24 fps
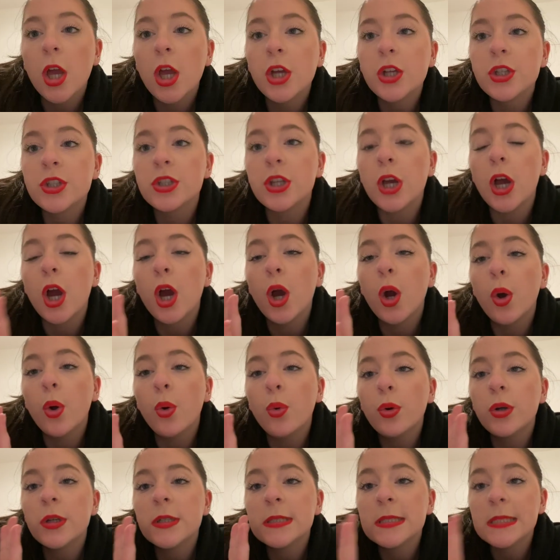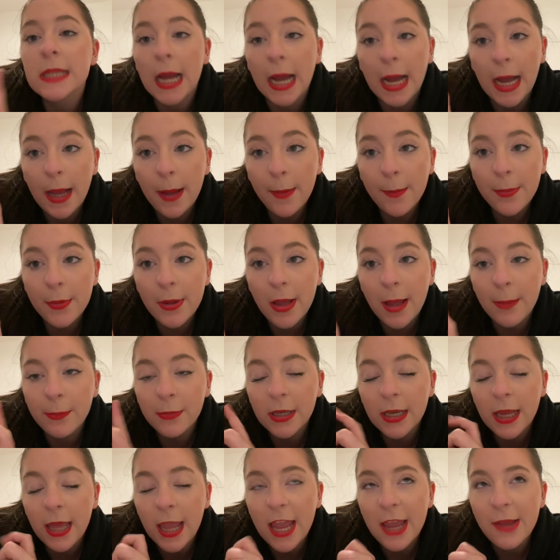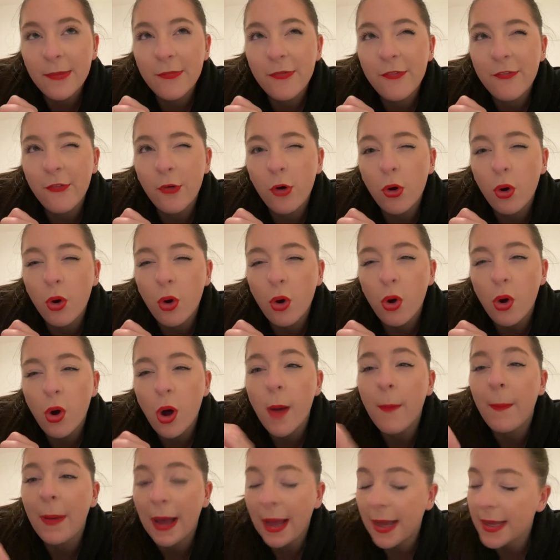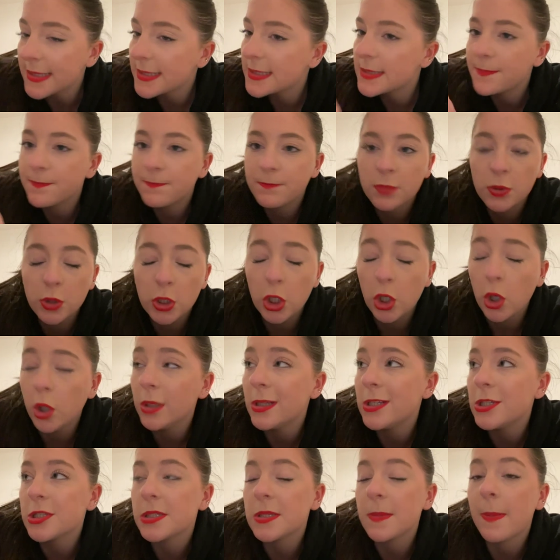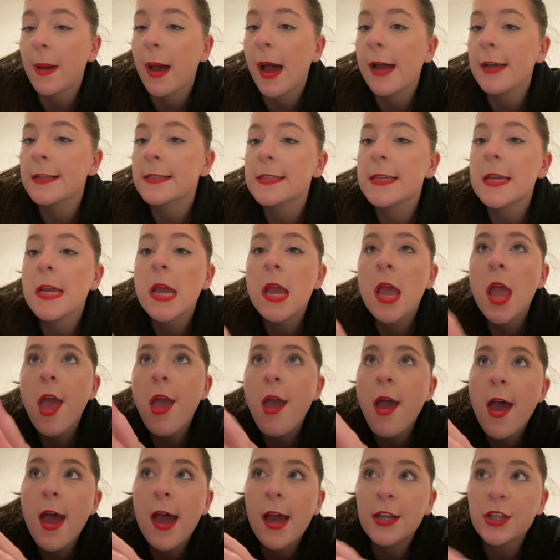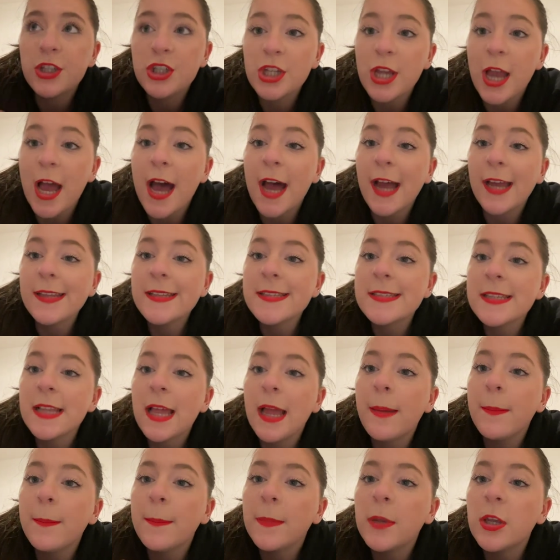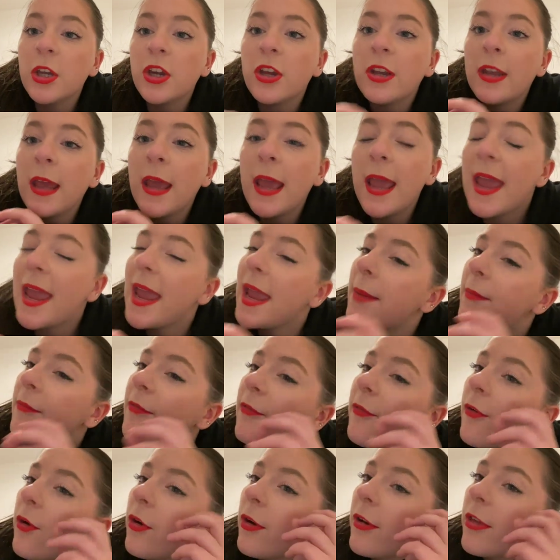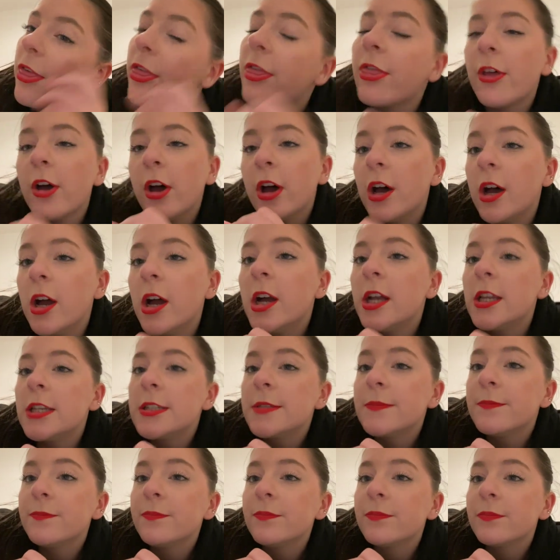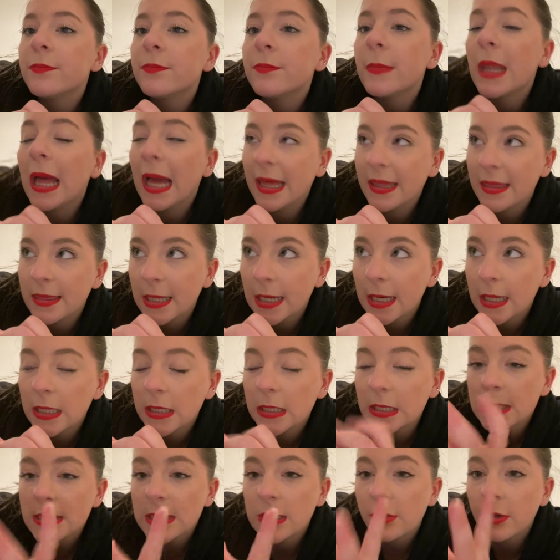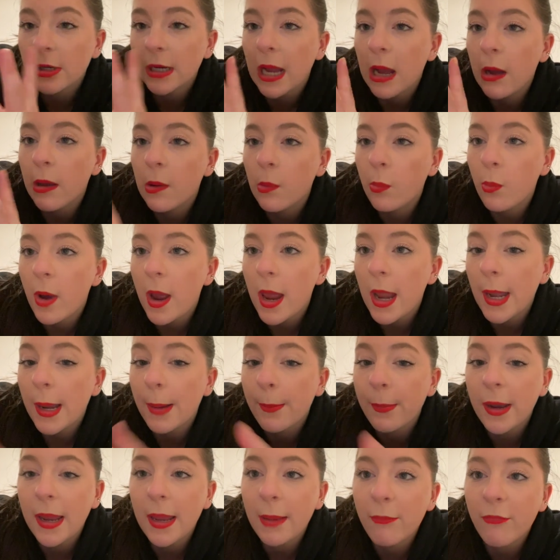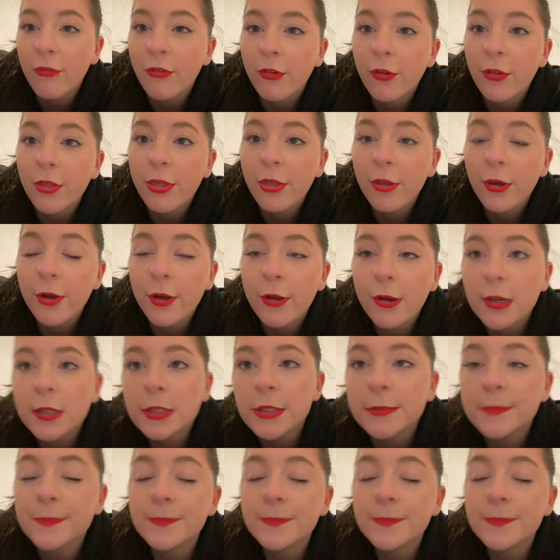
So tap, I'm gonna aim for a pass, purely just a pass. Jazz, I'm gonna aim for a third, I think. Considering how it went, I'm aiming for a third.